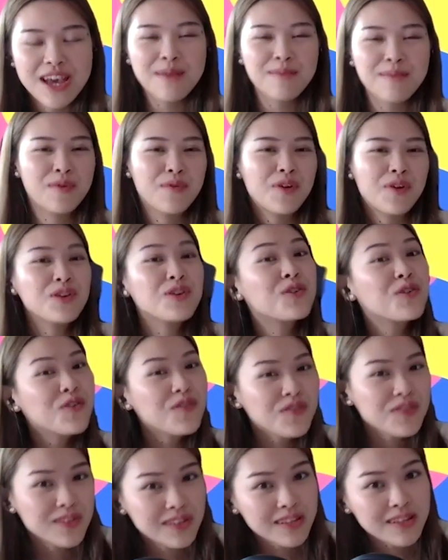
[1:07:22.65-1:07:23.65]
But when you go
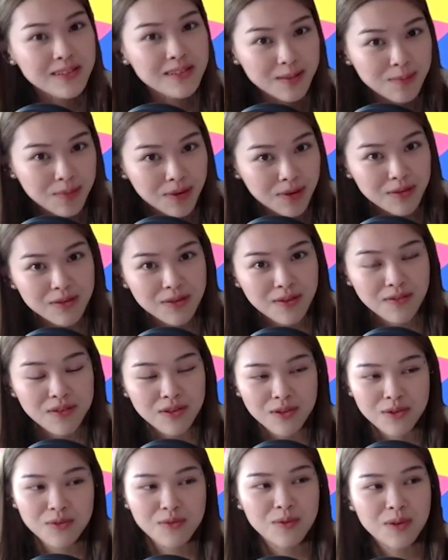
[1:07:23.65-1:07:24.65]
overseas, sometimes you have to
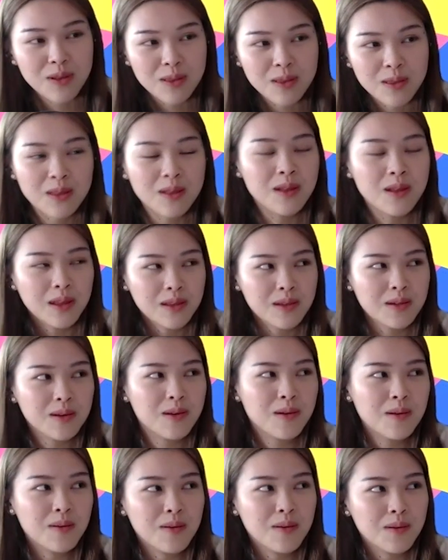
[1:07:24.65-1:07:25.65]
deal with like
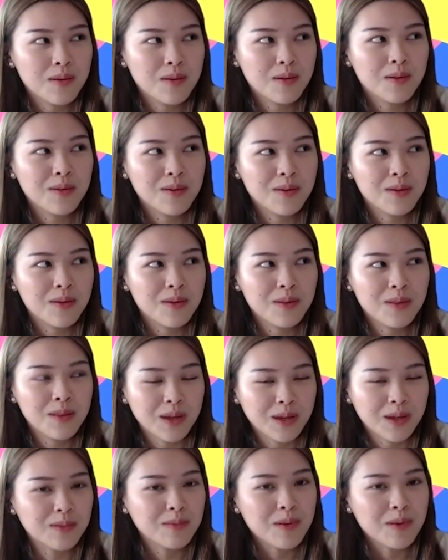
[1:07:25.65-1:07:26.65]

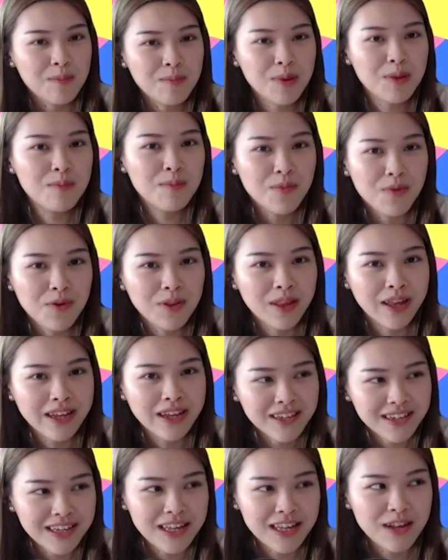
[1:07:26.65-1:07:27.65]
a bit more
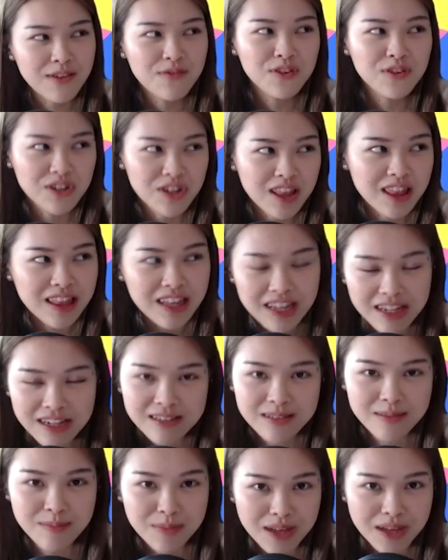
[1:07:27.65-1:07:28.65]
like inefficient things
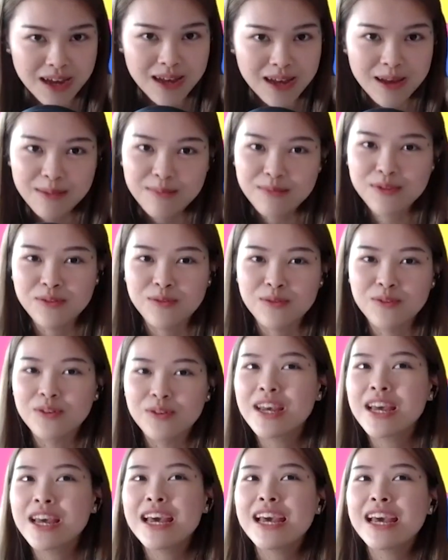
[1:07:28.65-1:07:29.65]
sometimes, you know.
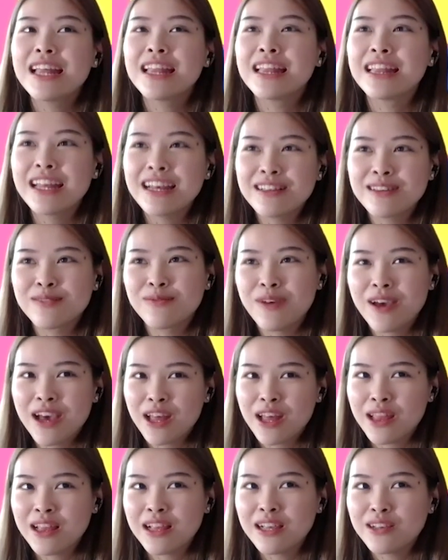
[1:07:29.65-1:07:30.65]
That's where
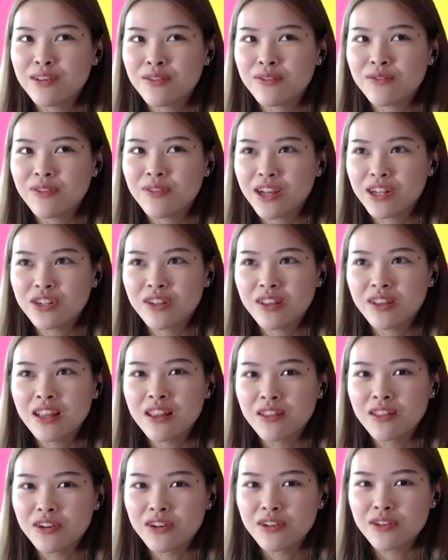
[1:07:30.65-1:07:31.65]
I think you actually
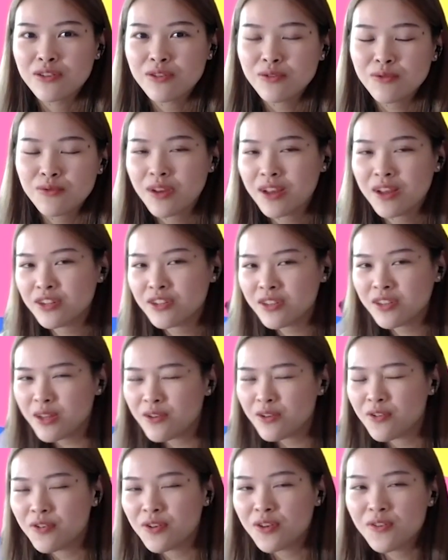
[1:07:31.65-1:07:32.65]
learn. So actually
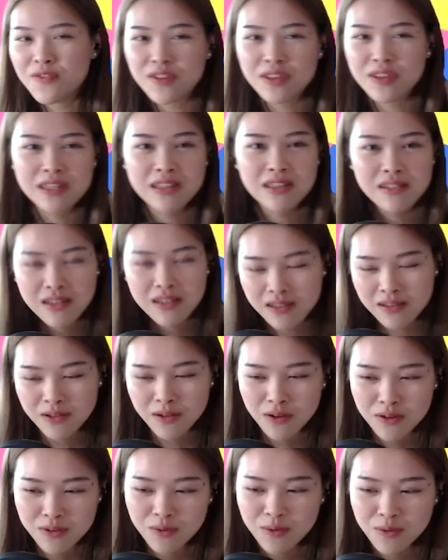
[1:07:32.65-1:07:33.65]
going overseas is
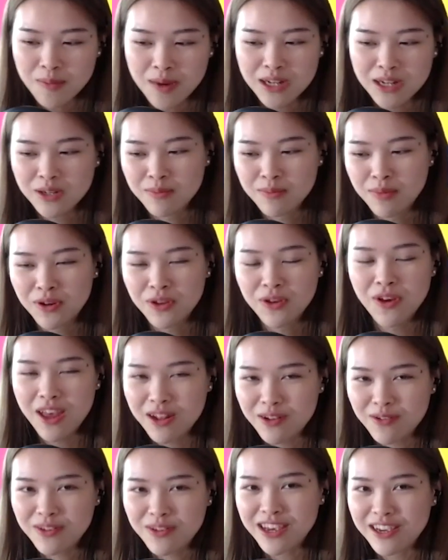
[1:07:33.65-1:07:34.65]
not so much about your
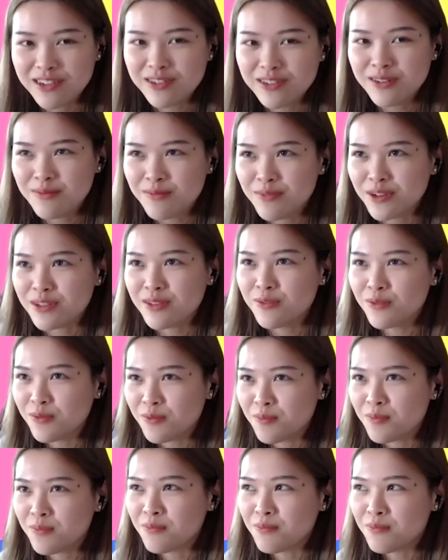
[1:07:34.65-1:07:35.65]
education, but
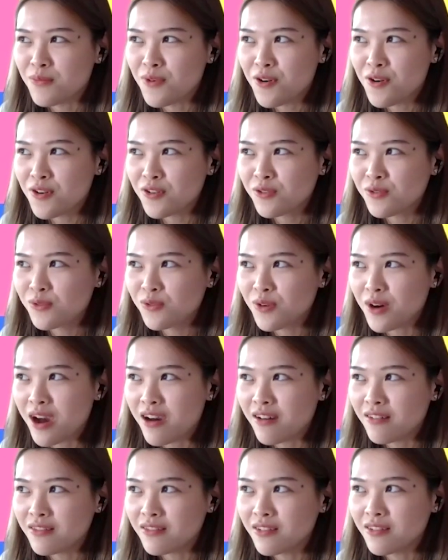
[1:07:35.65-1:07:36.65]
more so
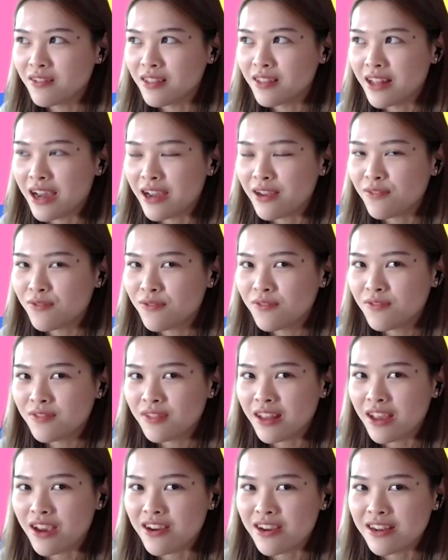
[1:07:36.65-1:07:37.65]
how your life
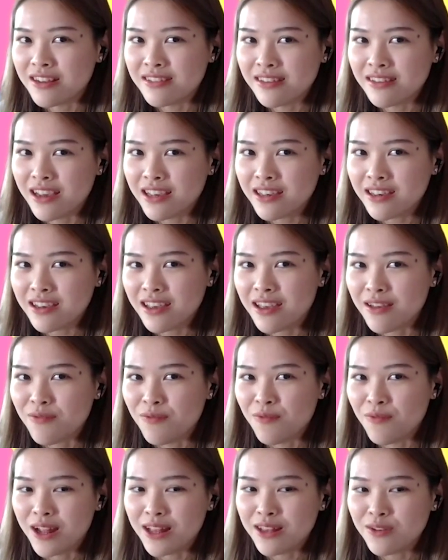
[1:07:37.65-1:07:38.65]
there is like and
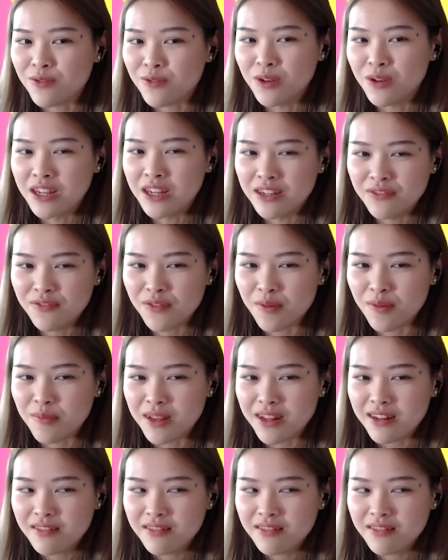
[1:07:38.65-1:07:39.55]
what you learn from it.